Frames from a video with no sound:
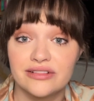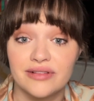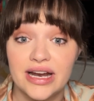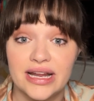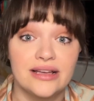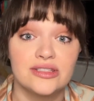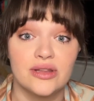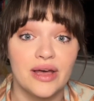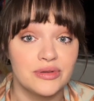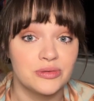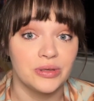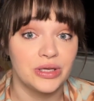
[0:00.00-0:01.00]
writing, so that
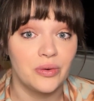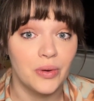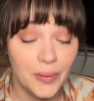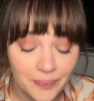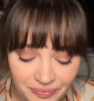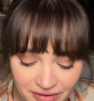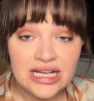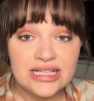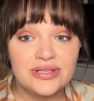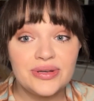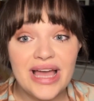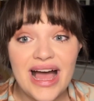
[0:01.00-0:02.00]
was really cool.
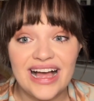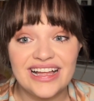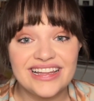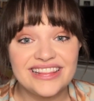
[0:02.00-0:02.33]
So yeah,